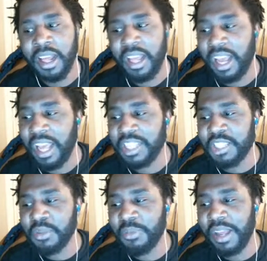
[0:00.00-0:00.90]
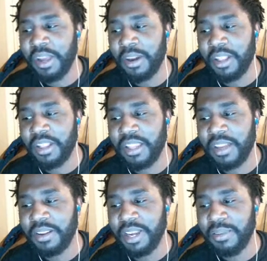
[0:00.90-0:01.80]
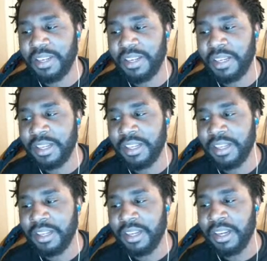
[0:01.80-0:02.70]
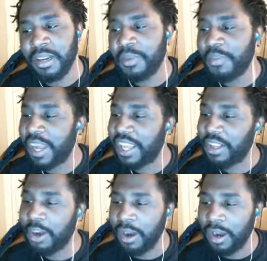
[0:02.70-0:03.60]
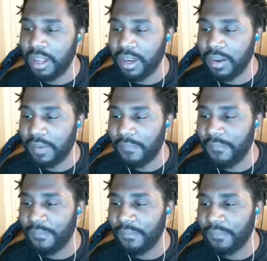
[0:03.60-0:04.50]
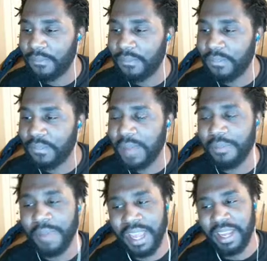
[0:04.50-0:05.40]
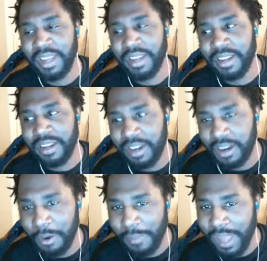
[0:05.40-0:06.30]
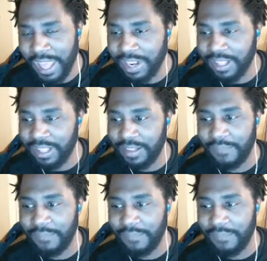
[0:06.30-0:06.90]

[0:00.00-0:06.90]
And I had you and May on at the same time, didn't I? But May's gone. Not May. Oh, Mandy.